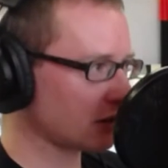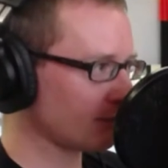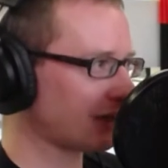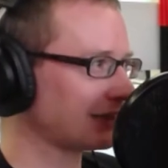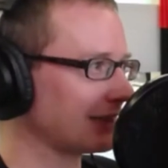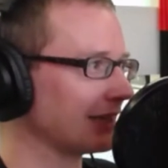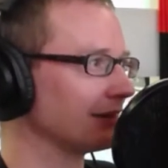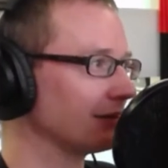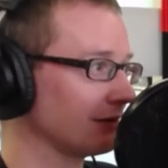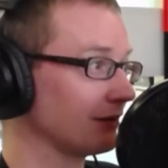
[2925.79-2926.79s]
Come back
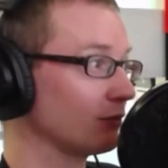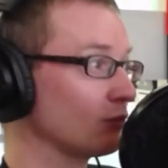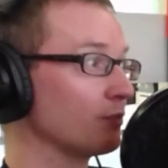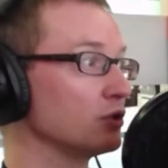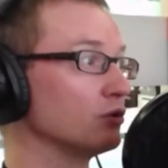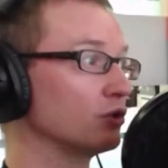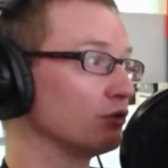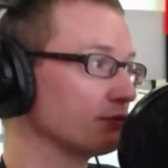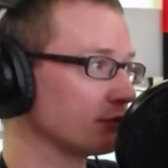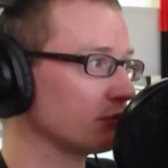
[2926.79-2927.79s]
again when we do the
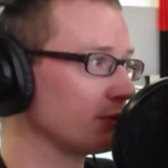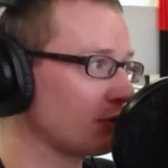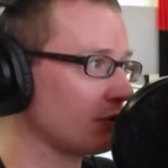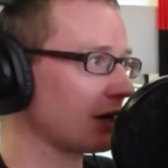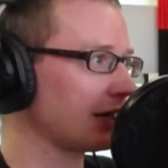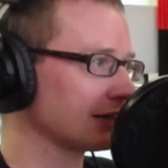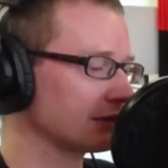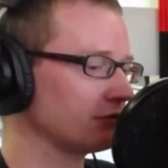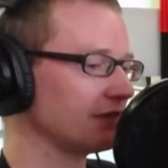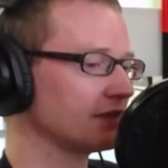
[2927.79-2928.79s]
Q4 report and let's
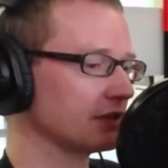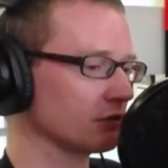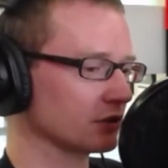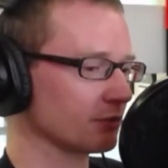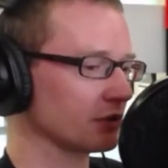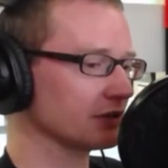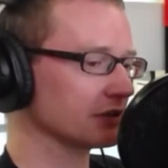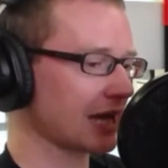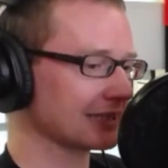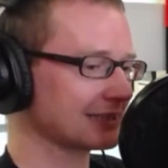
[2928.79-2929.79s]
revisit those
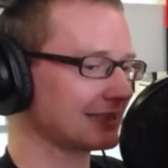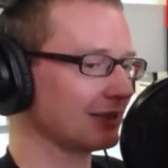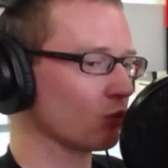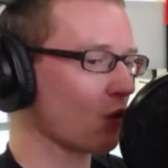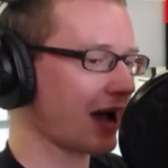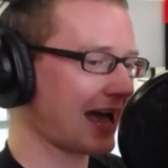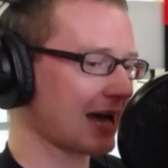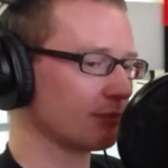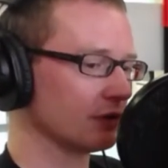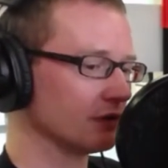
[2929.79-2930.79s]
numbers and see what
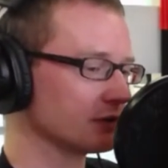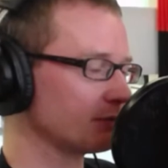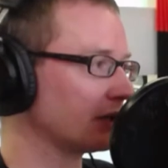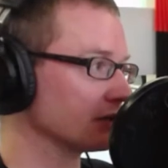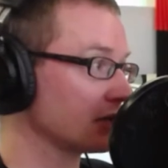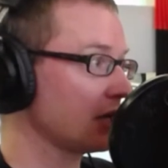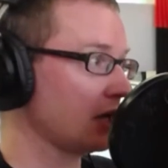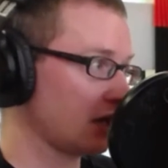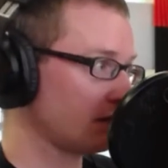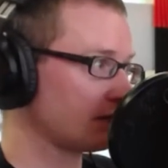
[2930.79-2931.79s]
happens, because
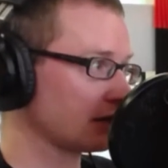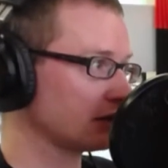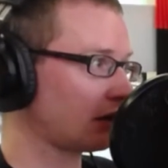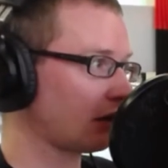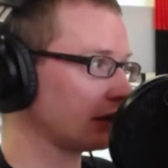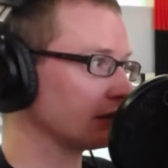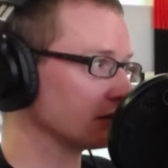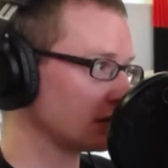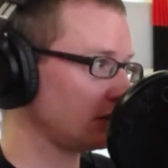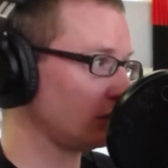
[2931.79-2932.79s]
if that decline
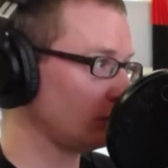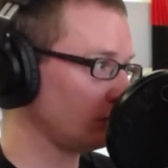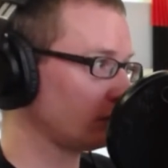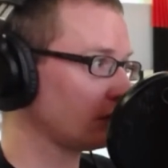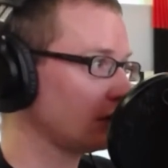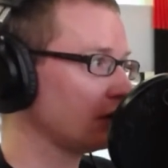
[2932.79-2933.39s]
continues,